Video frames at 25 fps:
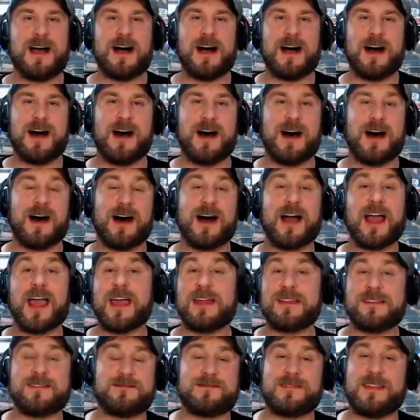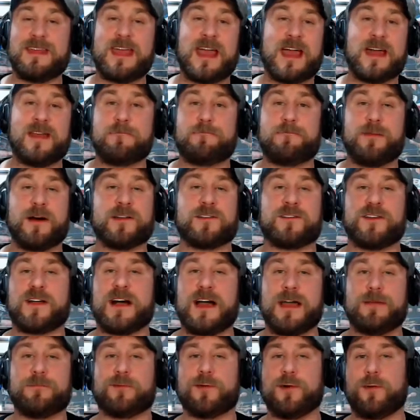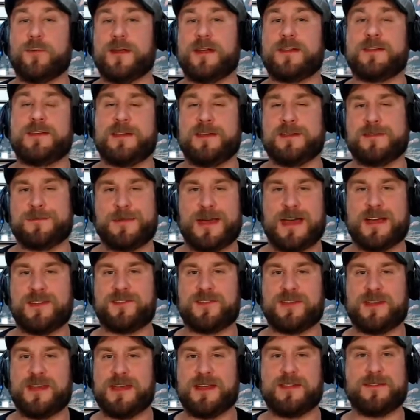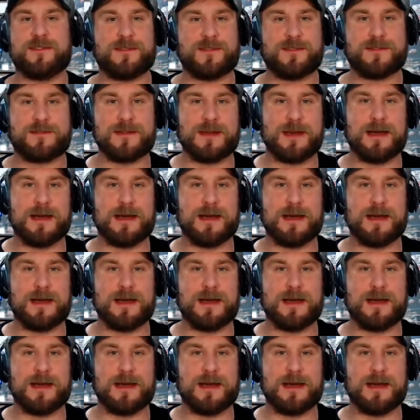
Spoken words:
And he had a bunch of hype going into his match against